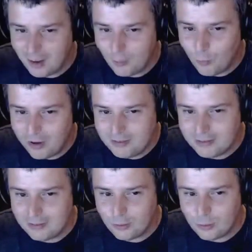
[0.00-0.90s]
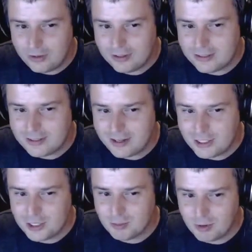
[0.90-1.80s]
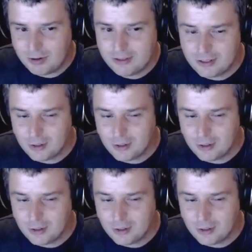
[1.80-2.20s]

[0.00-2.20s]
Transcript: want to do it. It's smart to do